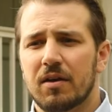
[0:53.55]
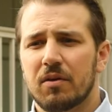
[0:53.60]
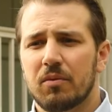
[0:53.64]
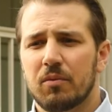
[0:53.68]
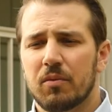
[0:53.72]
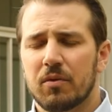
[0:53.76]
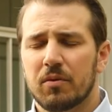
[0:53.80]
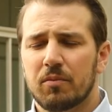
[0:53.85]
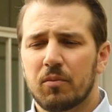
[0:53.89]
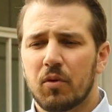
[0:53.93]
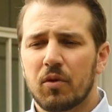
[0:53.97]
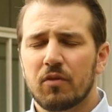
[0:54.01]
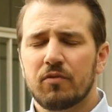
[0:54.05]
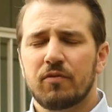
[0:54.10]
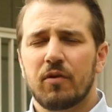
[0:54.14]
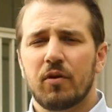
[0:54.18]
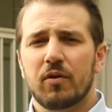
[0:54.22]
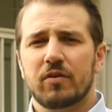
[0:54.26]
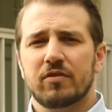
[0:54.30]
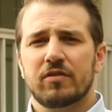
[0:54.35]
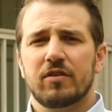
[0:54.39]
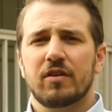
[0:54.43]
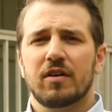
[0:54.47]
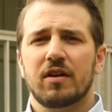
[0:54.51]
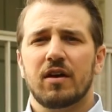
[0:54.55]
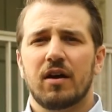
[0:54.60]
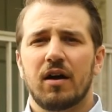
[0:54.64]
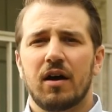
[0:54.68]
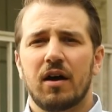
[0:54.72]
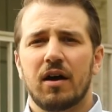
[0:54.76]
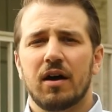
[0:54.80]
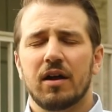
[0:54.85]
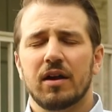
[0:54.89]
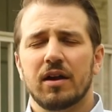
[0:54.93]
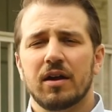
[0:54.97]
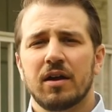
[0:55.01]
were more focusing
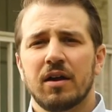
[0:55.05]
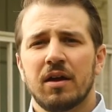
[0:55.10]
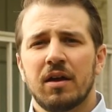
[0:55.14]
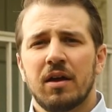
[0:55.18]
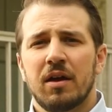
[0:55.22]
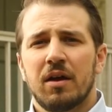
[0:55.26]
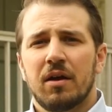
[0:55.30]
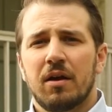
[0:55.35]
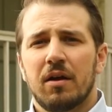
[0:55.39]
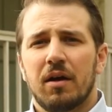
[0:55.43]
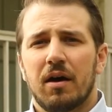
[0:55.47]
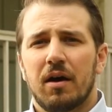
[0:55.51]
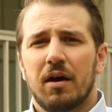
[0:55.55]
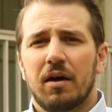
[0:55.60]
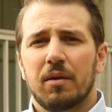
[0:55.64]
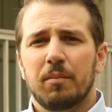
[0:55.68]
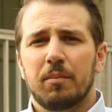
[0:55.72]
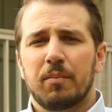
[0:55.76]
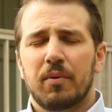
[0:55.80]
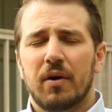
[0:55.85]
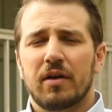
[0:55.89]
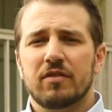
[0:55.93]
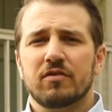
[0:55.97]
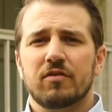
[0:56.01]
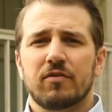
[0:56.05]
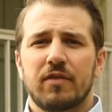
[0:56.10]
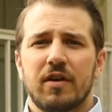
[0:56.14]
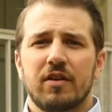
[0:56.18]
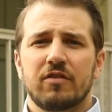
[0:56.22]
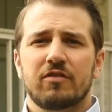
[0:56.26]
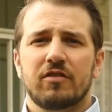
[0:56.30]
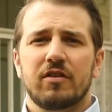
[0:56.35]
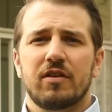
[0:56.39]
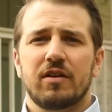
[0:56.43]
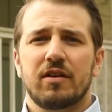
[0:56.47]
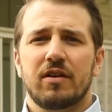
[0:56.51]
on
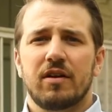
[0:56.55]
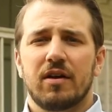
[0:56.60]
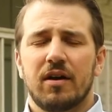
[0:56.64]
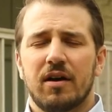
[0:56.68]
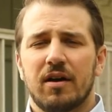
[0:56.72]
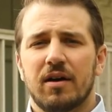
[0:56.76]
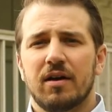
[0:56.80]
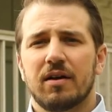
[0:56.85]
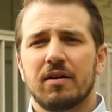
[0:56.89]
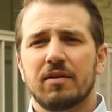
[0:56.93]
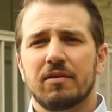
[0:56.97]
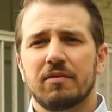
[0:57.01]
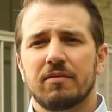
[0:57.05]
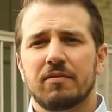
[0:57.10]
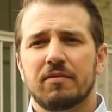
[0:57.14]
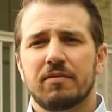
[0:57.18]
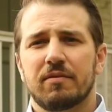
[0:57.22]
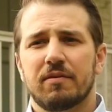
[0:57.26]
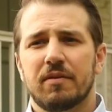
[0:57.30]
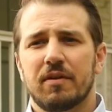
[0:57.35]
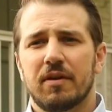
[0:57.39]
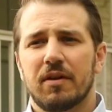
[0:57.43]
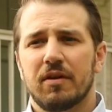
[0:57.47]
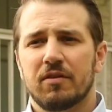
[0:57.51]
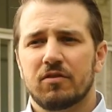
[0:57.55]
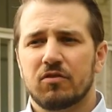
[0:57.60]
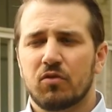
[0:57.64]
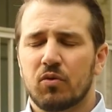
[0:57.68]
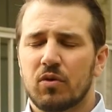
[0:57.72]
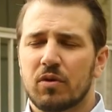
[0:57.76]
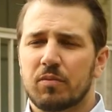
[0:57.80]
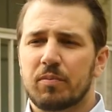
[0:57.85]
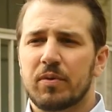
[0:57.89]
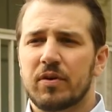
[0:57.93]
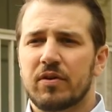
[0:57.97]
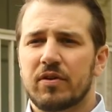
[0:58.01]
preservation of
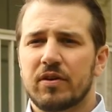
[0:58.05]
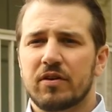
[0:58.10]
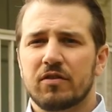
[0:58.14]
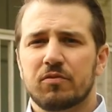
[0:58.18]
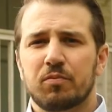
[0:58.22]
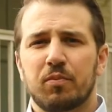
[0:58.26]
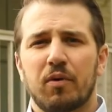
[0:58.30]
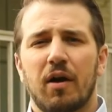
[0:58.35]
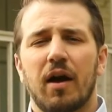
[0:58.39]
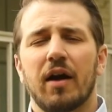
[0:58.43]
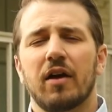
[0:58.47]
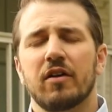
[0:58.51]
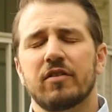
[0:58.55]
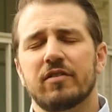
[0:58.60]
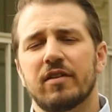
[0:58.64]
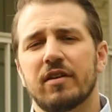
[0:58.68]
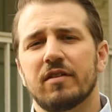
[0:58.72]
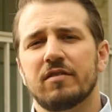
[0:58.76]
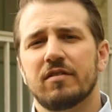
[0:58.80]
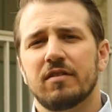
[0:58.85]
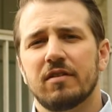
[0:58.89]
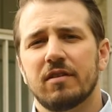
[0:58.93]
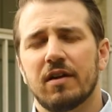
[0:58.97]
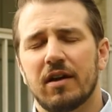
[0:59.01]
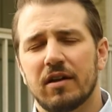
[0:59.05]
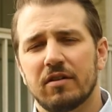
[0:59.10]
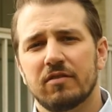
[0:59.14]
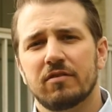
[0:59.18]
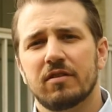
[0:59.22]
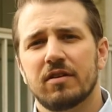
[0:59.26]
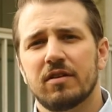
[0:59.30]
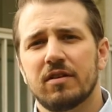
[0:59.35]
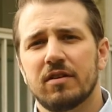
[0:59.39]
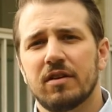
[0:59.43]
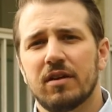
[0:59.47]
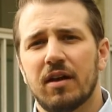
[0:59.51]
historic buildings prior to
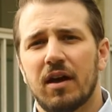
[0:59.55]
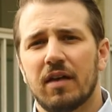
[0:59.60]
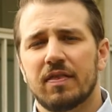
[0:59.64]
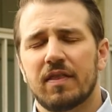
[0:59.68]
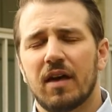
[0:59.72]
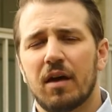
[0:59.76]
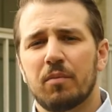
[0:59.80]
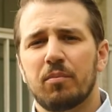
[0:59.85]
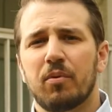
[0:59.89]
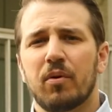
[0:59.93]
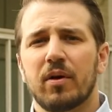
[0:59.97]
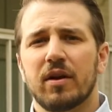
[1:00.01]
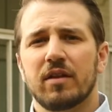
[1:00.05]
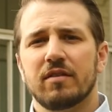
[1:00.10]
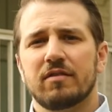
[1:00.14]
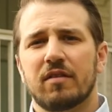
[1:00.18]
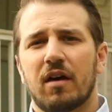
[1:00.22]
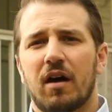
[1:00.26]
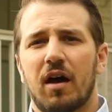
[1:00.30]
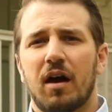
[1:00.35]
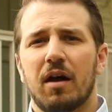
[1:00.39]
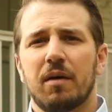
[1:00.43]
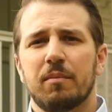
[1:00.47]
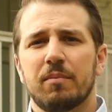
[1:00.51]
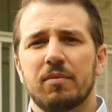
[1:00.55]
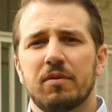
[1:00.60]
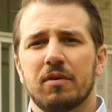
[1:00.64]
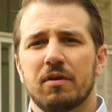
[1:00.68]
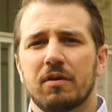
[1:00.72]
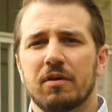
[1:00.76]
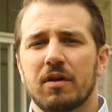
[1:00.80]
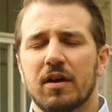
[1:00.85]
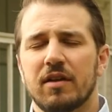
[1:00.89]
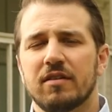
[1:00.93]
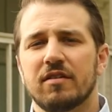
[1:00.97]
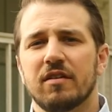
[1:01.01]
1800. At that point in time,
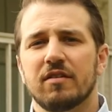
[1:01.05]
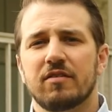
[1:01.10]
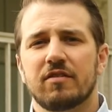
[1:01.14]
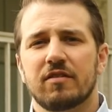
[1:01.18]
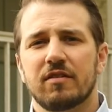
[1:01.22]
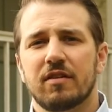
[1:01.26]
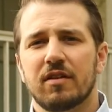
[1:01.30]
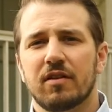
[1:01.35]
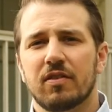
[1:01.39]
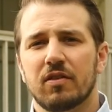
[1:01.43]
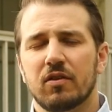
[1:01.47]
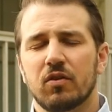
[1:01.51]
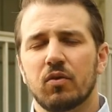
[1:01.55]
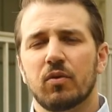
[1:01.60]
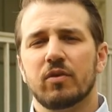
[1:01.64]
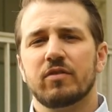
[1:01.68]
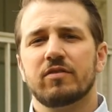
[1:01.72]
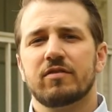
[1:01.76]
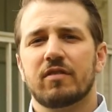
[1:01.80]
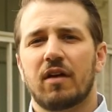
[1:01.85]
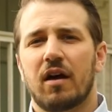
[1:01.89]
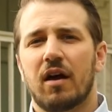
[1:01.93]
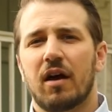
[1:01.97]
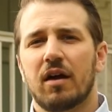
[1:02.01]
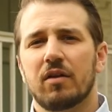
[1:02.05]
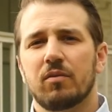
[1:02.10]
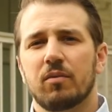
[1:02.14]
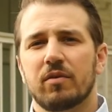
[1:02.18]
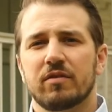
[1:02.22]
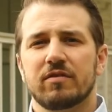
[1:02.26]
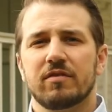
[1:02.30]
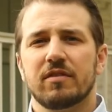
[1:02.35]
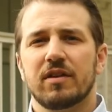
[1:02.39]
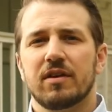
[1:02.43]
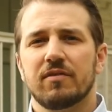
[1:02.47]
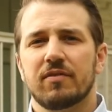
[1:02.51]
the addition on the north side
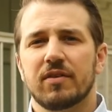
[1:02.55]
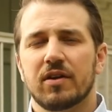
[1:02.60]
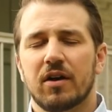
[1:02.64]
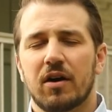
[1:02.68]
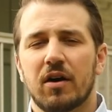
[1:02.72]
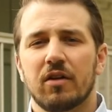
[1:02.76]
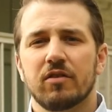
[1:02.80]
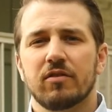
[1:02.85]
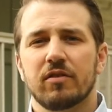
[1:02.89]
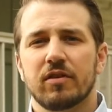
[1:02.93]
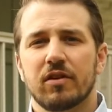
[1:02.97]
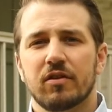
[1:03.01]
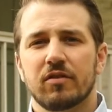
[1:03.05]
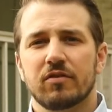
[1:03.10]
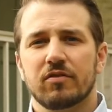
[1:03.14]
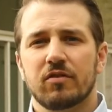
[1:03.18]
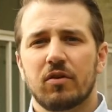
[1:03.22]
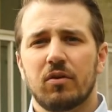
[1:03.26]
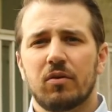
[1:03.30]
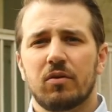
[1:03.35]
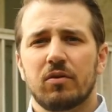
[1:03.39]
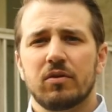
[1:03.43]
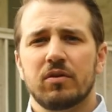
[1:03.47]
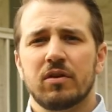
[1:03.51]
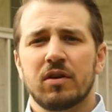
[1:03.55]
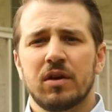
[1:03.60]
wasn't even 100 years old.